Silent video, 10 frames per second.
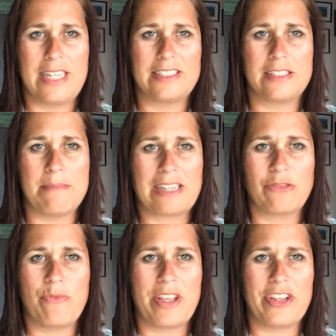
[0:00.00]
That's the
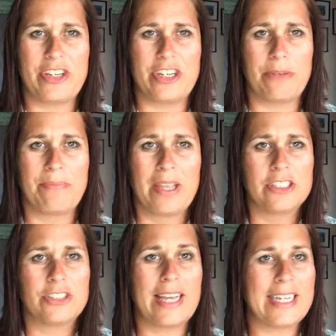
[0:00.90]
maximum that you can do.
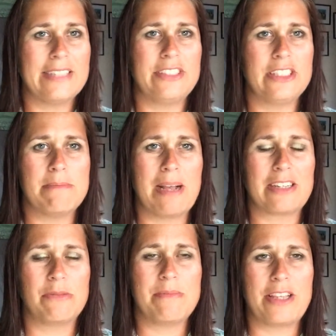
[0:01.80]
So that gives you the
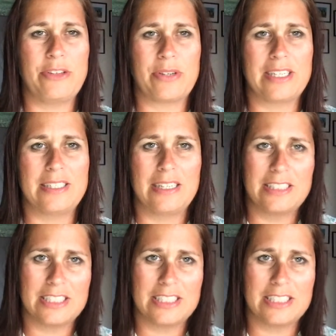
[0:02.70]
maximum that you can